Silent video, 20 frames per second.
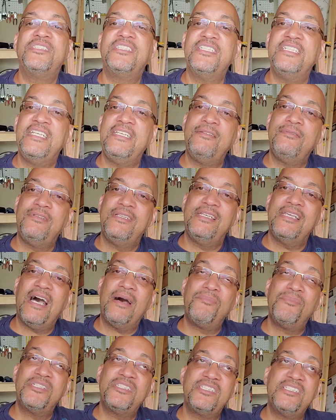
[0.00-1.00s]
did
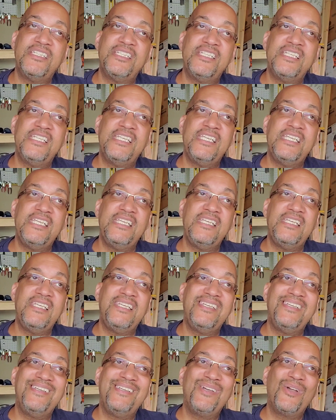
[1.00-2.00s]
he
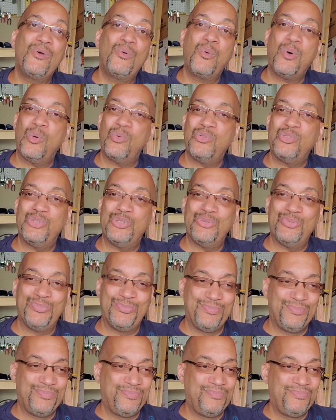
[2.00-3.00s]
quote you?"
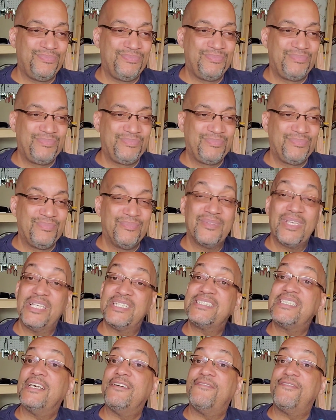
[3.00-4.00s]
I
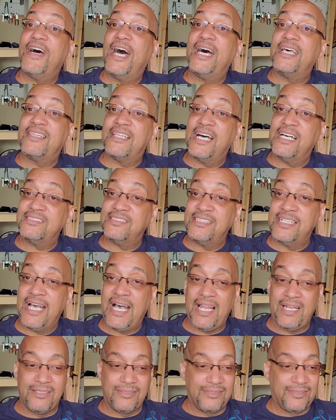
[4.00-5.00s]
said,
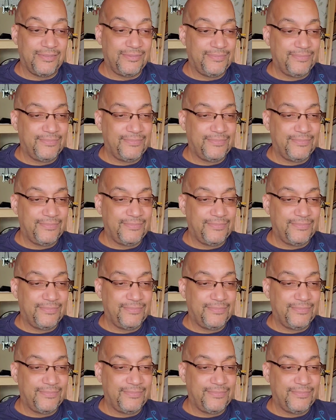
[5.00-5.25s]
$5,000.